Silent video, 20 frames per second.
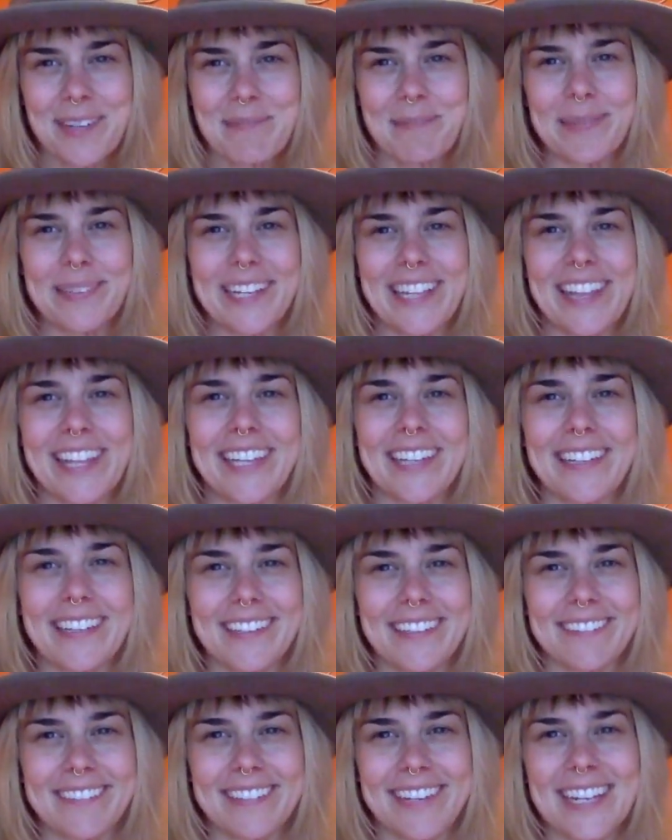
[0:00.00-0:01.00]
Breathe in
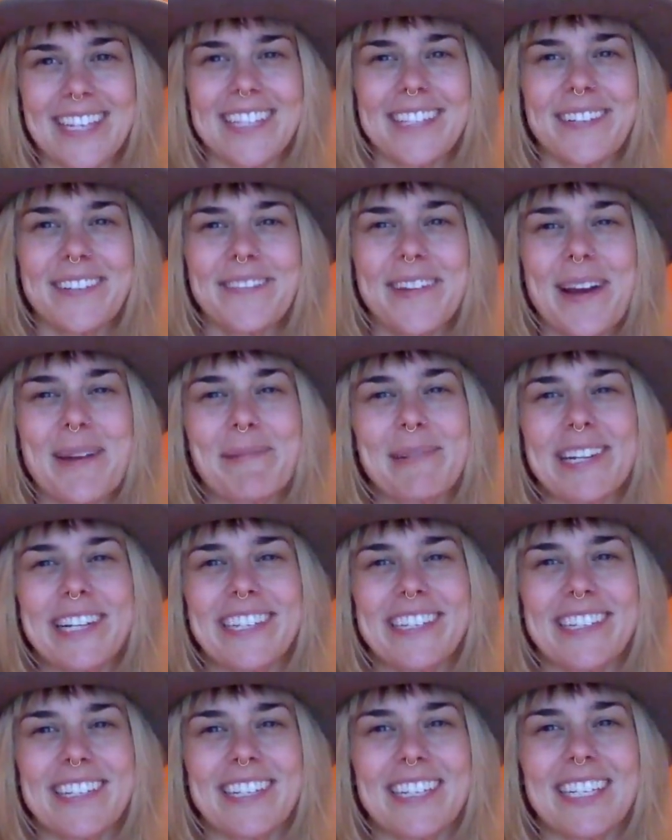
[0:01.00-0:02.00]
and raise your
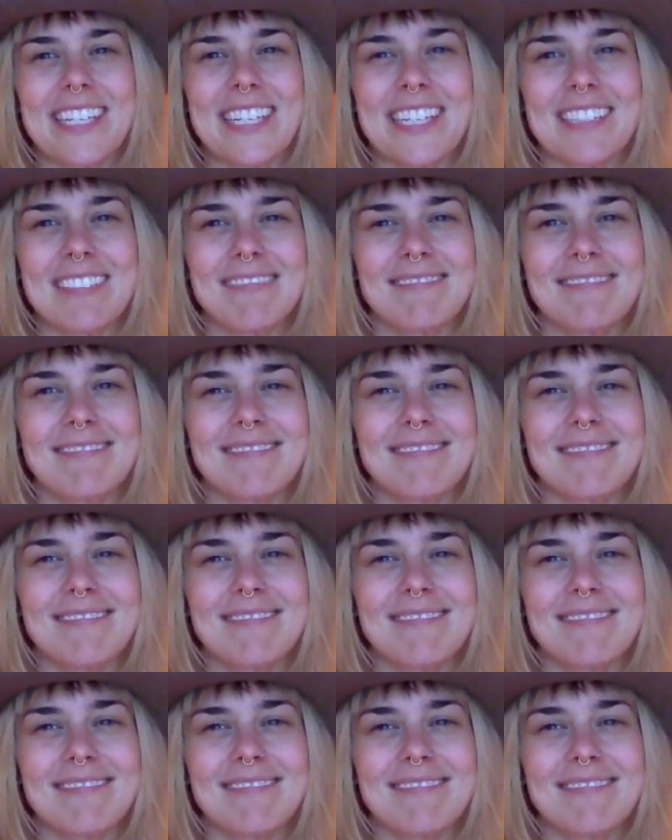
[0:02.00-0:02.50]
vibration.